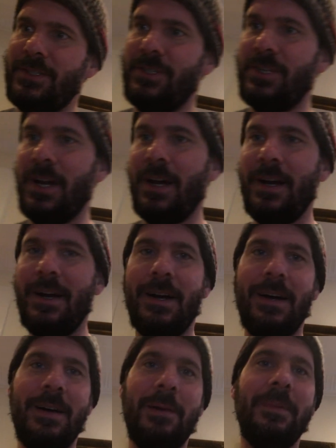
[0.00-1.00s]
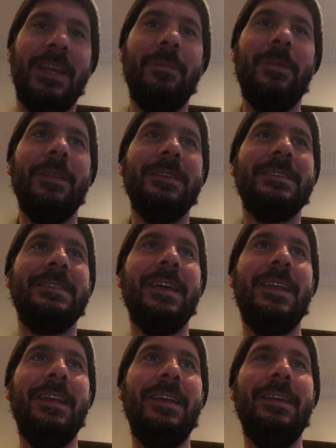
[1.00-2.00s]
job keeping the
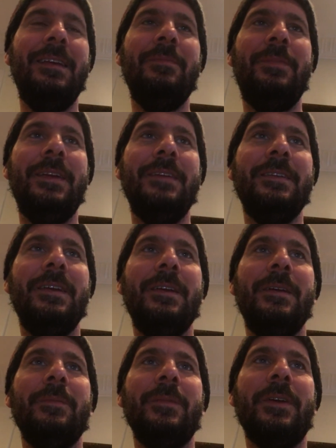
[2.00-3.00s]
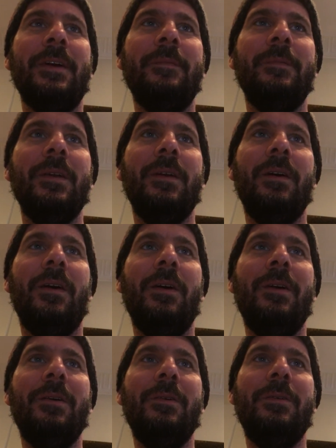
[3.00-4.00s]
steady beat. Good.
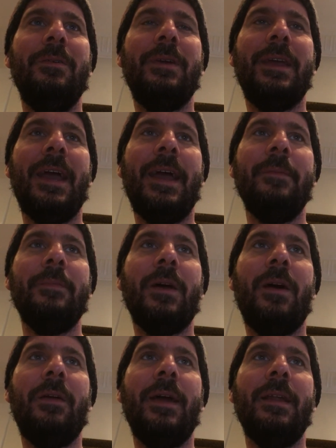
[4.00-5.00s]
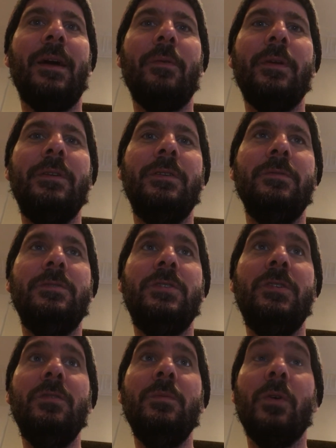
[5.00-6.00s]
Okay. All right. I want to do
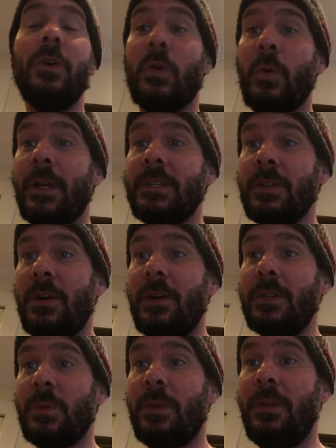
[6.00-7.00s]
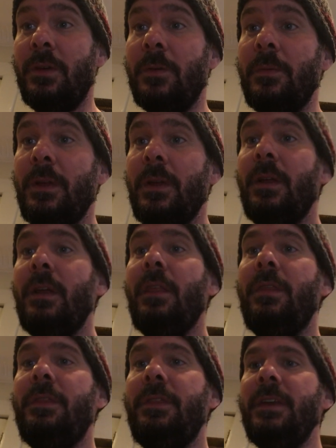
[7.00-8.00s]
2 more quick songs with you.
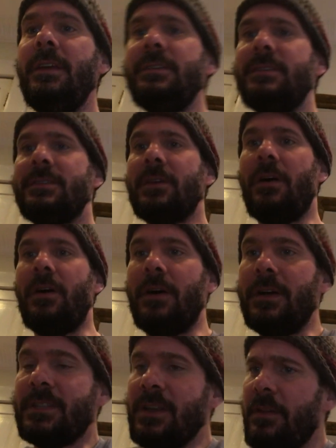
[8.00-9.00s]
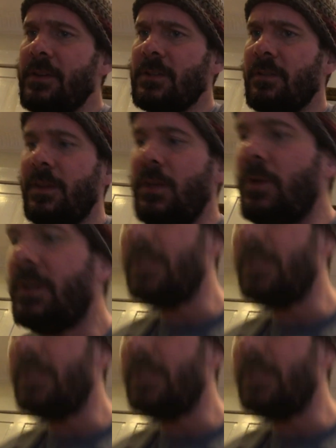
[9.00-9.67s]
This song, it's another song that you can